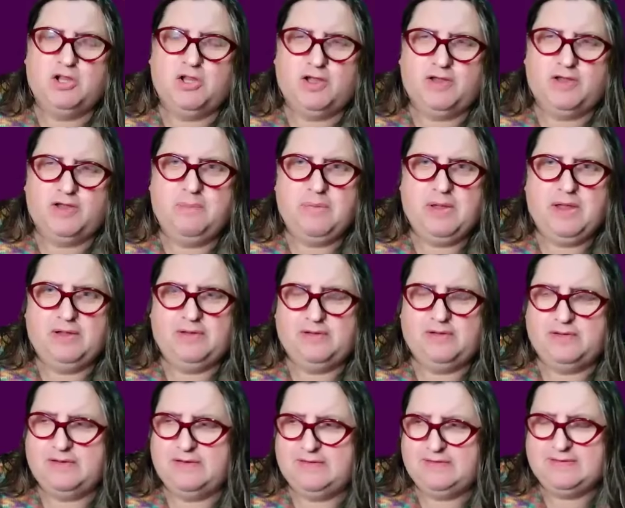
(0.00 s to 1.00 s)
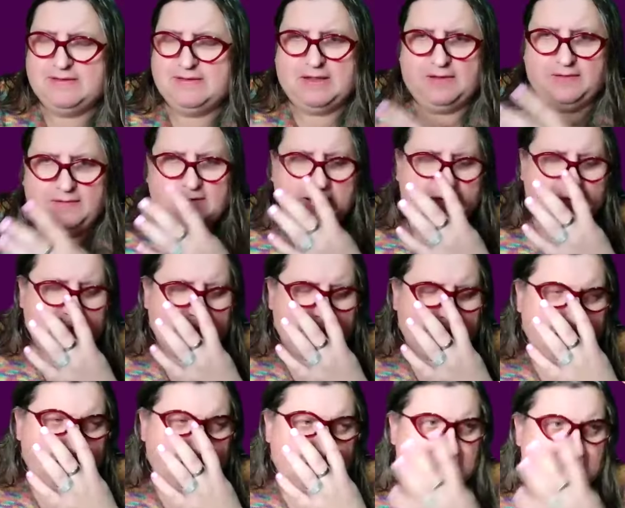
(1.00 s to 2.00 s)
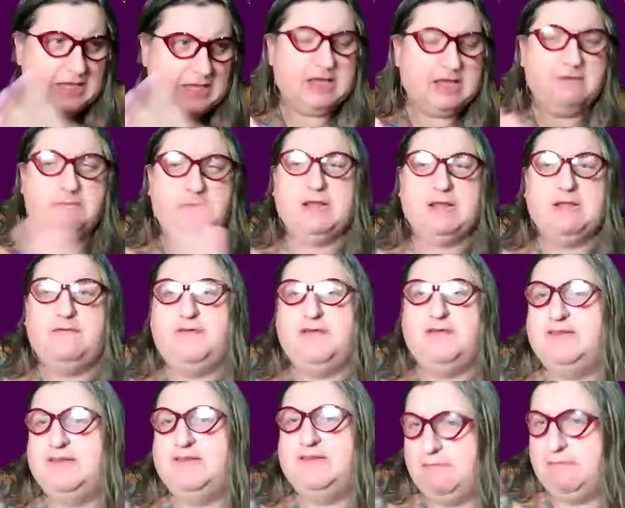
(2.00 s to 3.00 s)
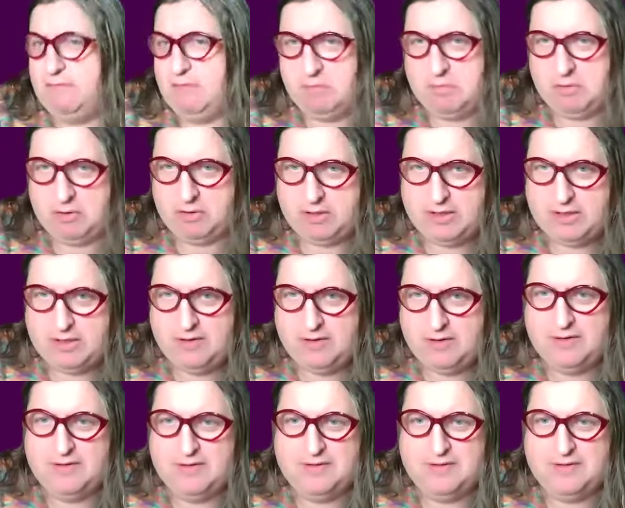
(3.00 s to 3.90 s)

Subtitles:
like about it is that it benefits everybody,